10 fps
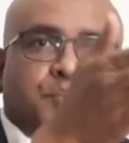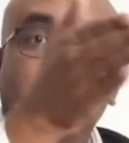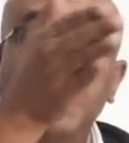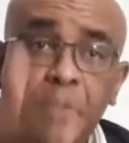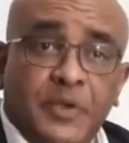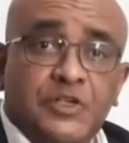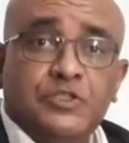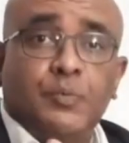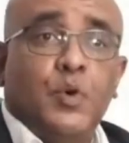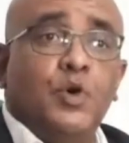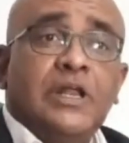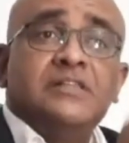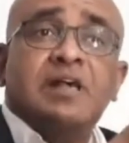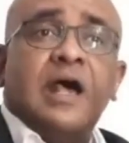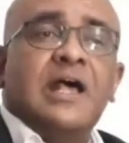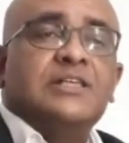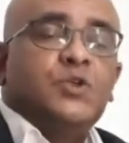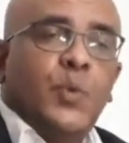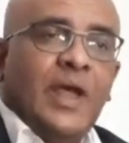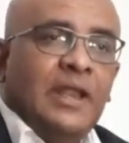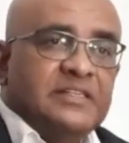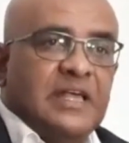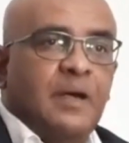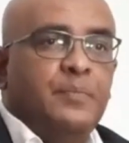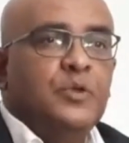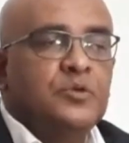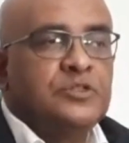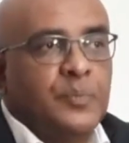PPP supporters as well as APNU